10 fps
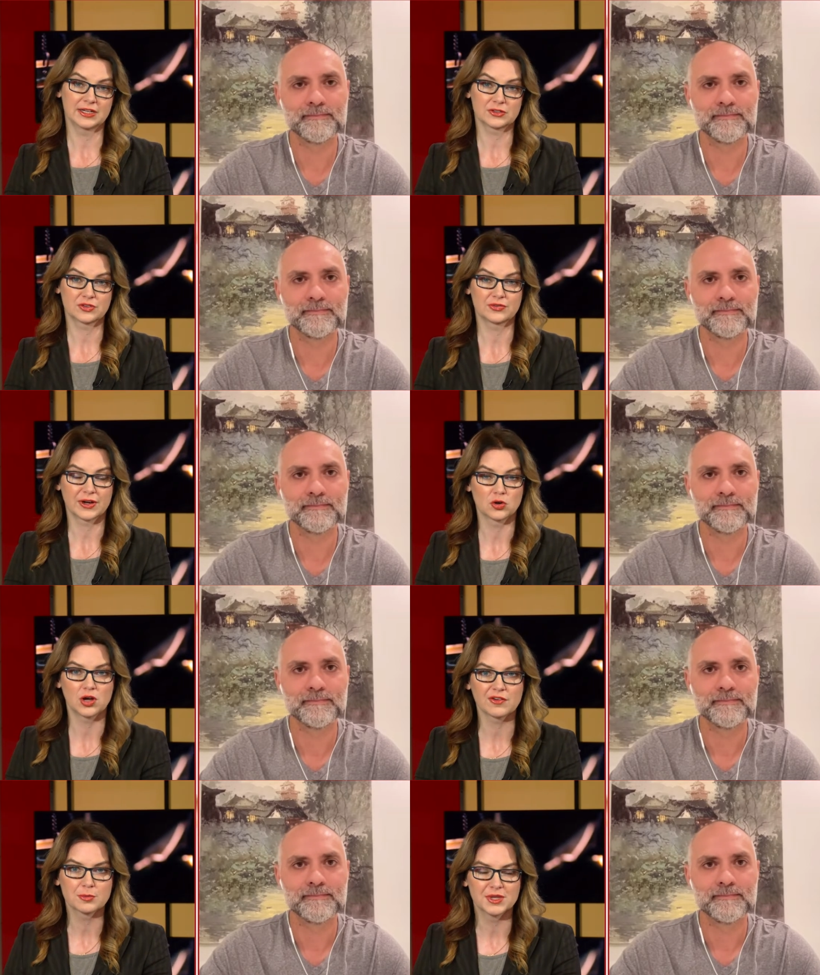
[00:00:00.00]
Speaker 1: I guess the federal
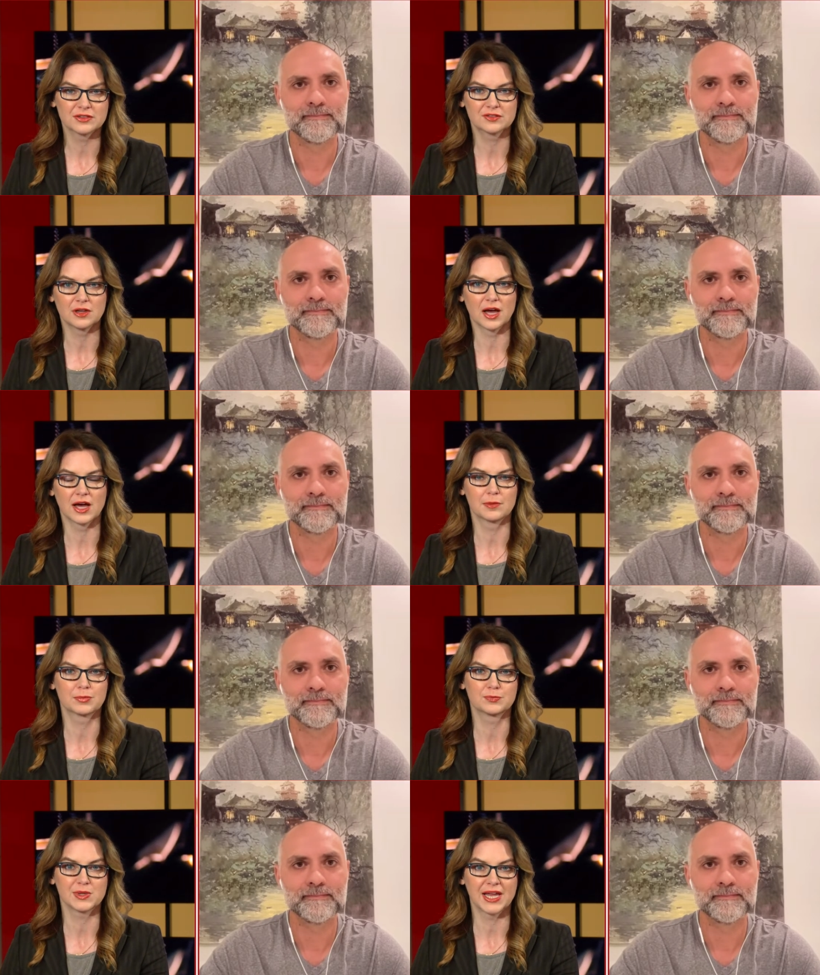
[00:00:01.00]
government's uh,
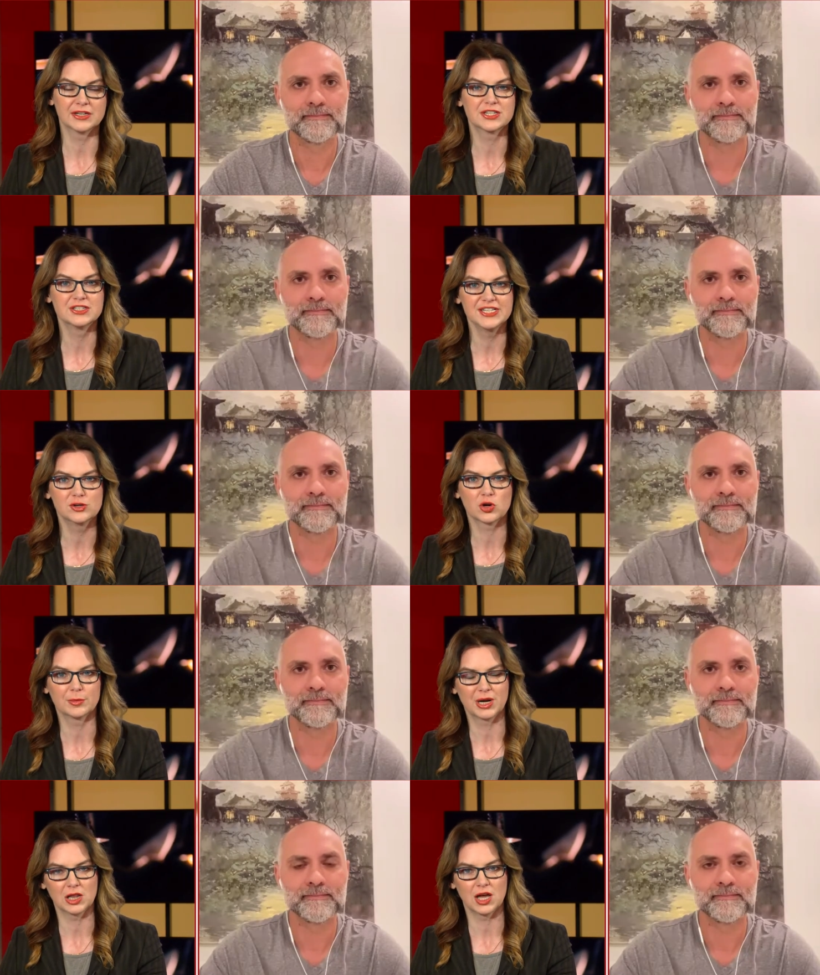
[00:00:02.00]
plan to
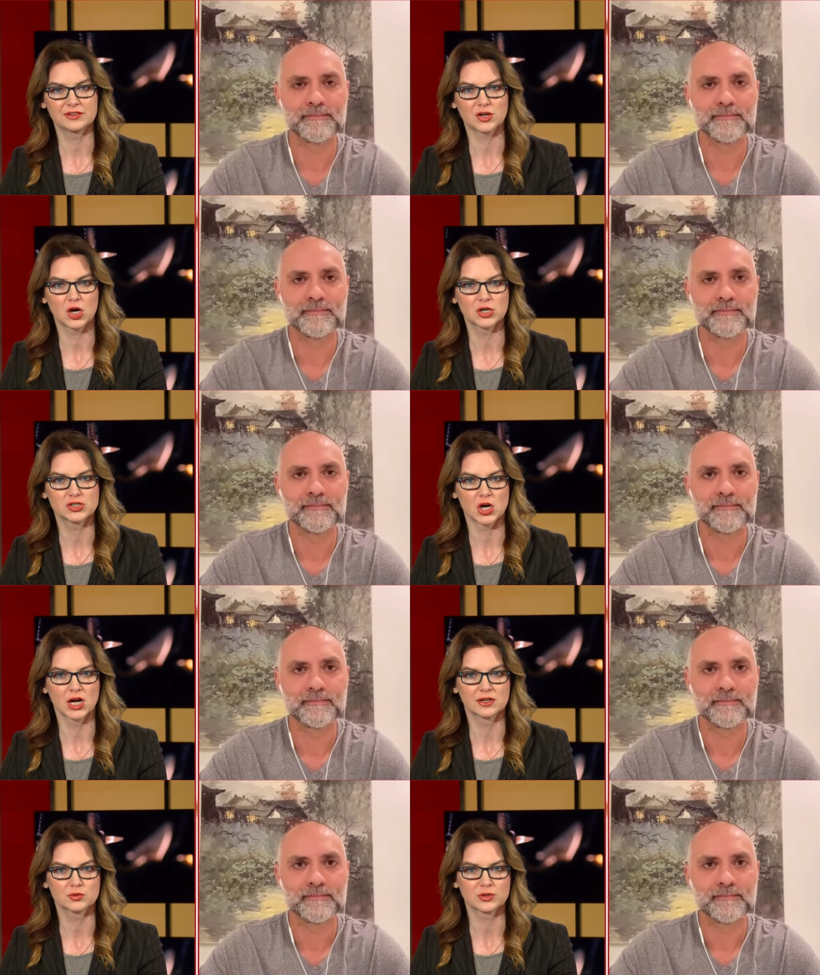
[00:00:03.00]
decriminalize hard
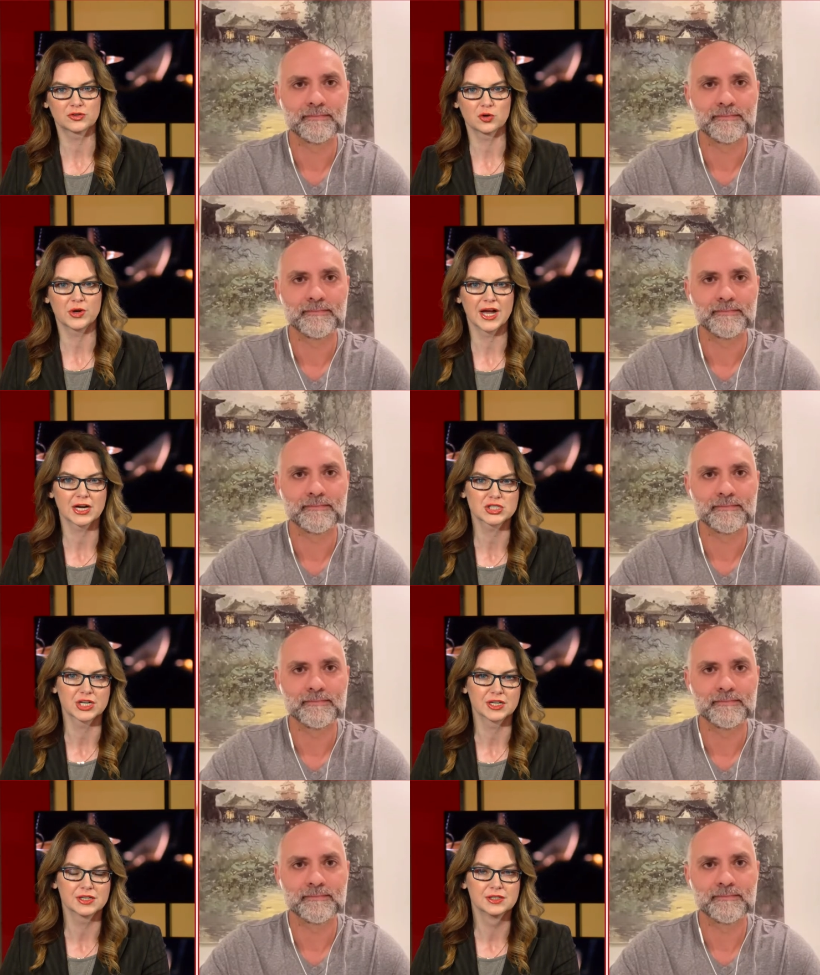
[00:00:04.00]
drugs. What's your
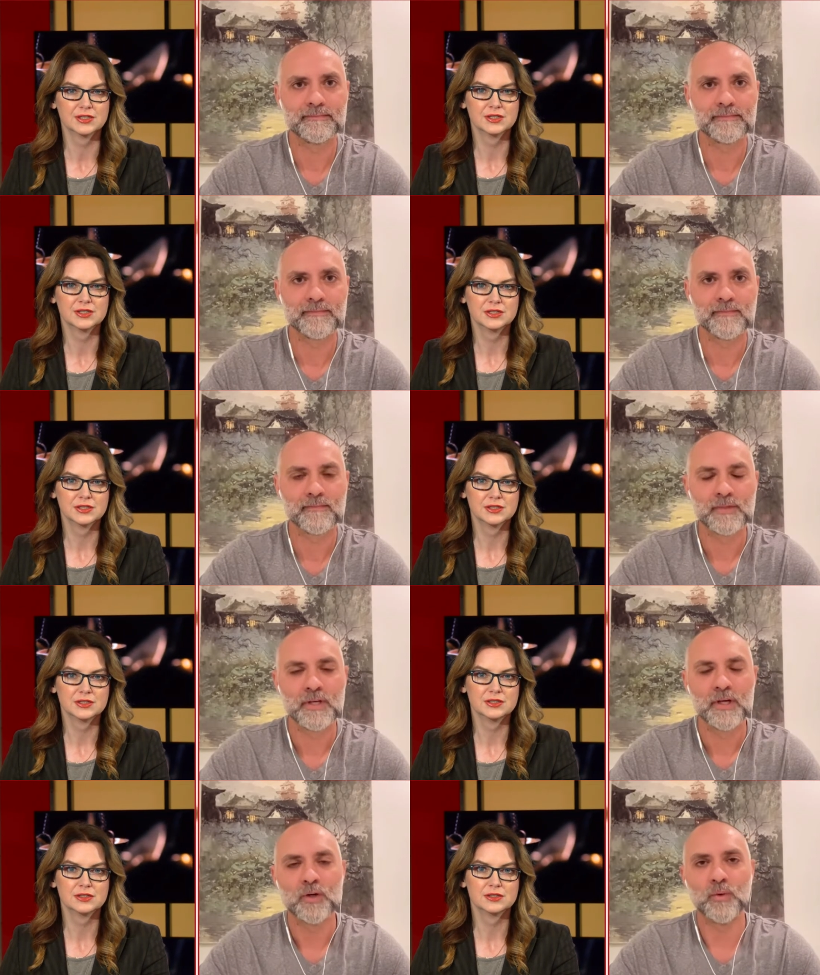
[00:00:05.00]
reaction?
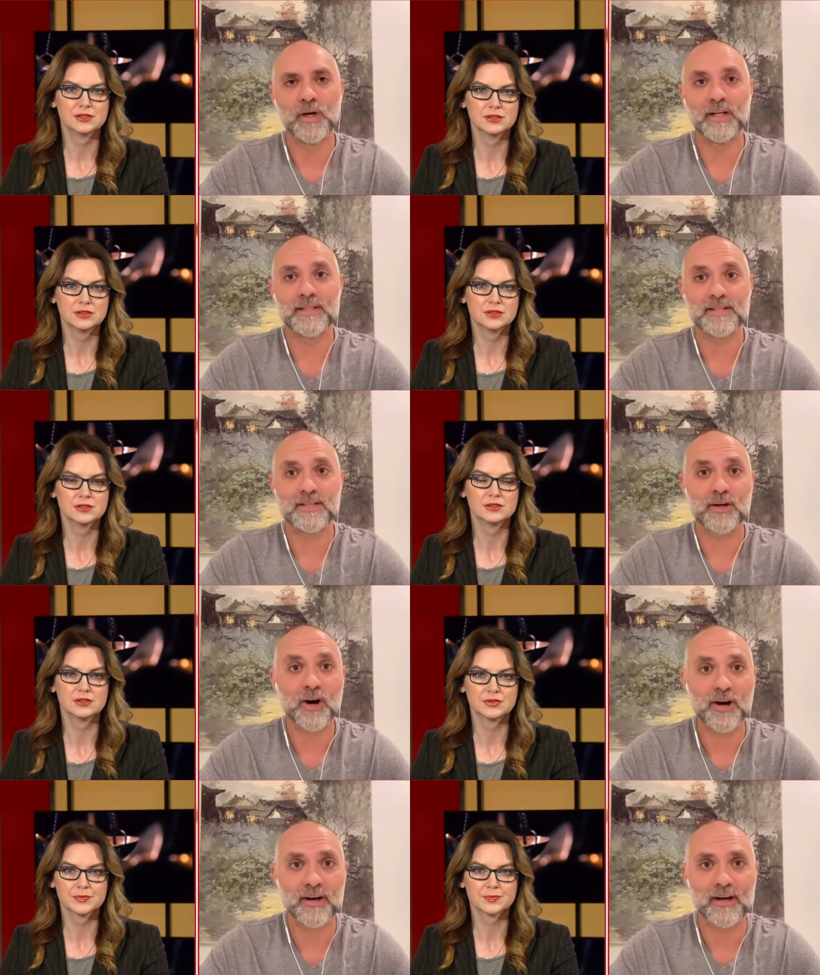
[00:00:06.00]
Speaker 2: Well, it's a
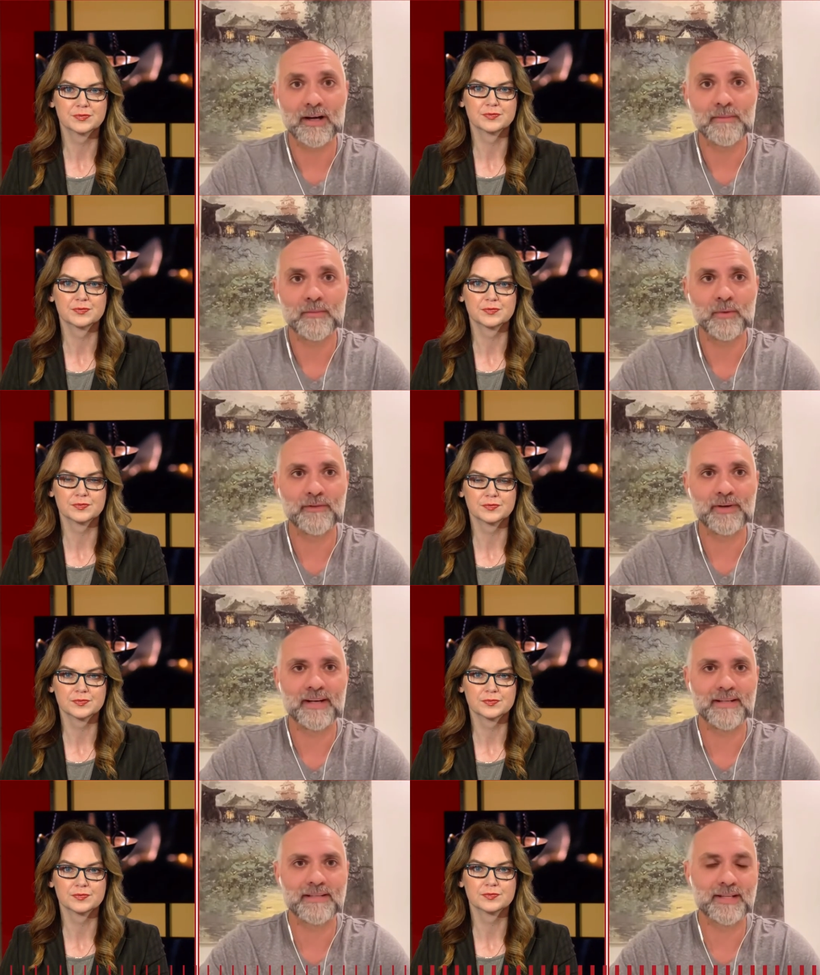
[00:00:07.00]
start. Um, we've
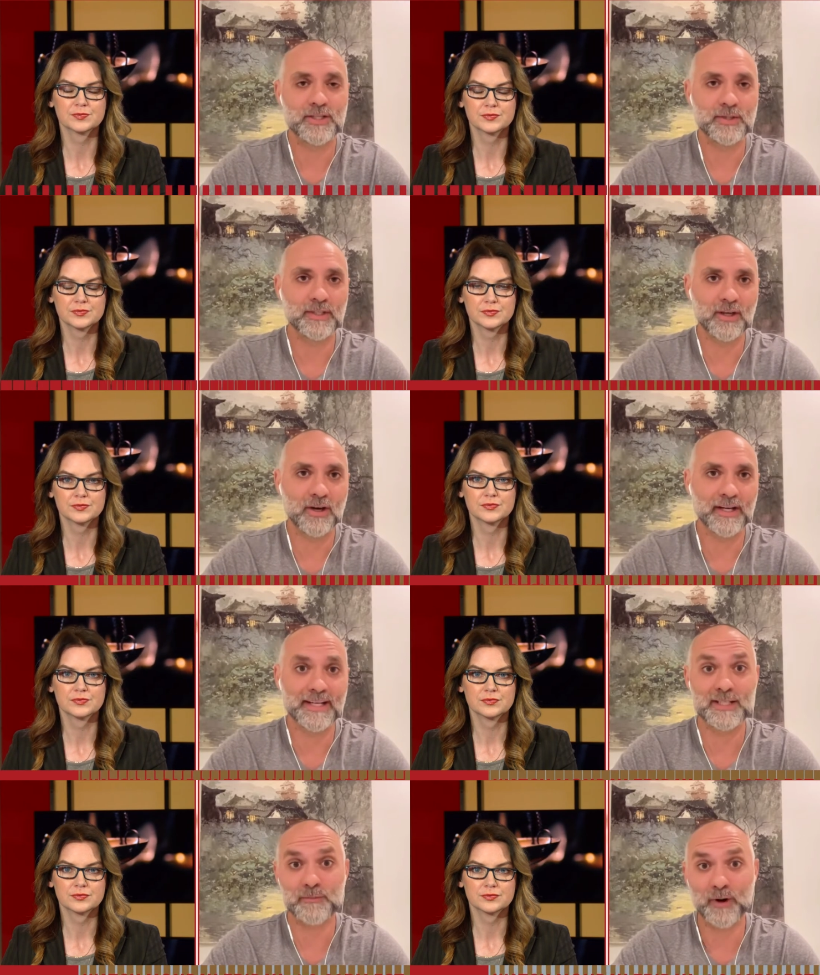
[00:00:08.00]
had a century long
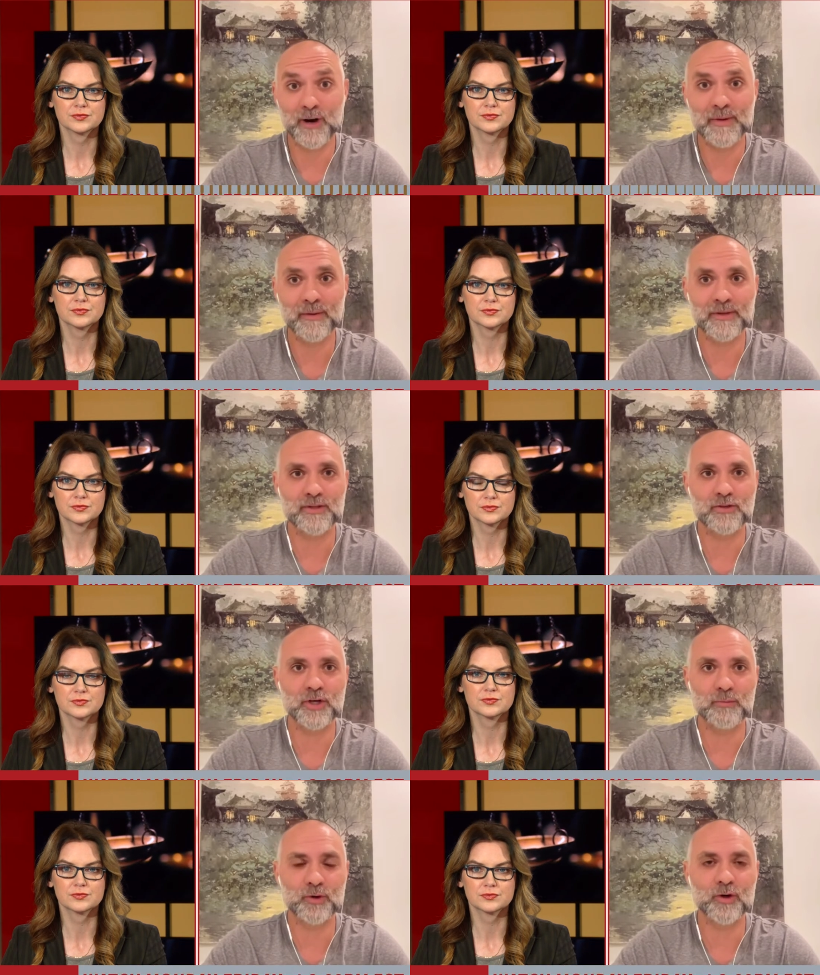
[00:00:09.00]
experiment with
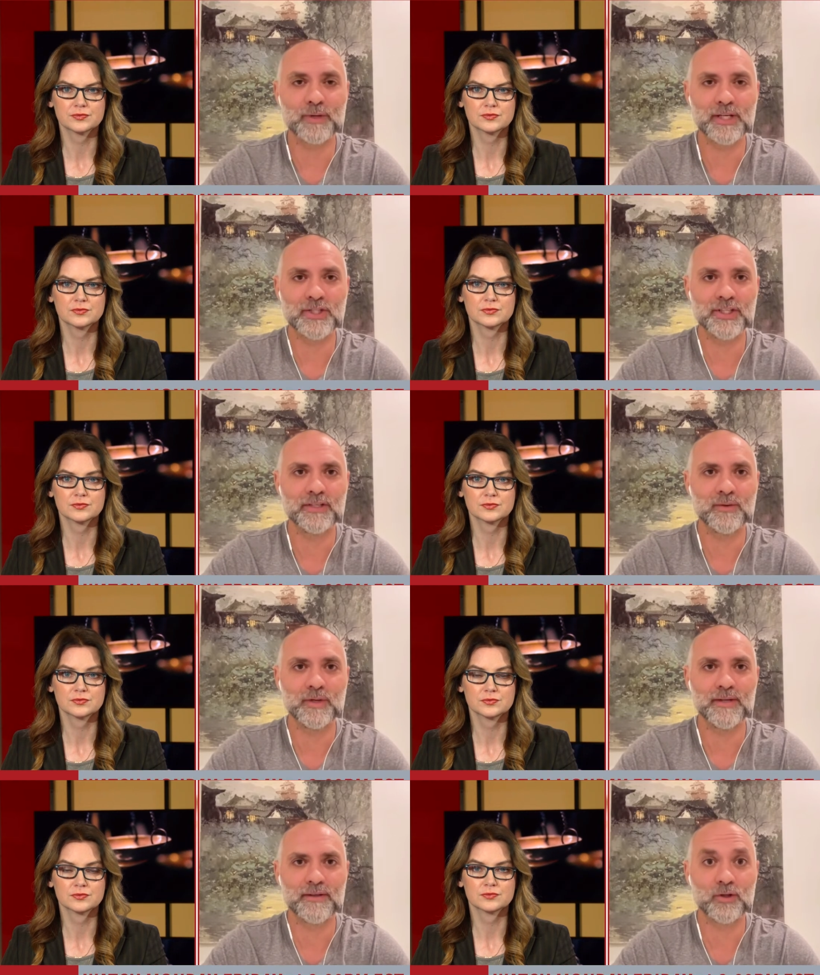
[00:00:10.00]
drug prohibition,
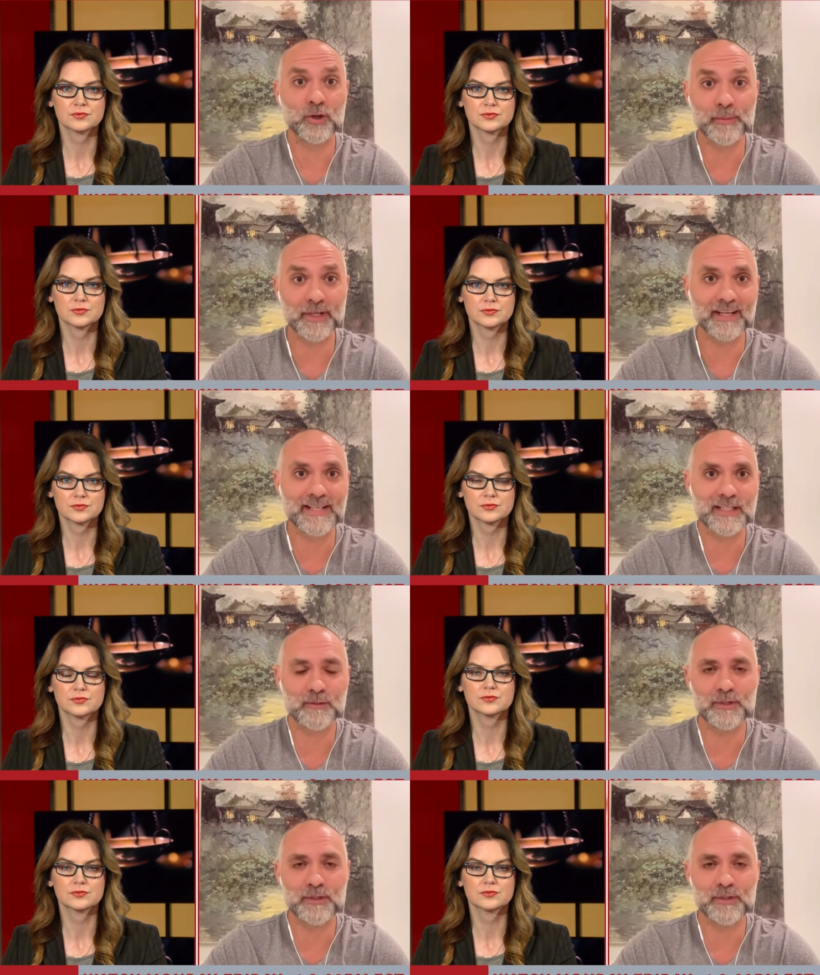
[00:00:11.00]
with criminalizing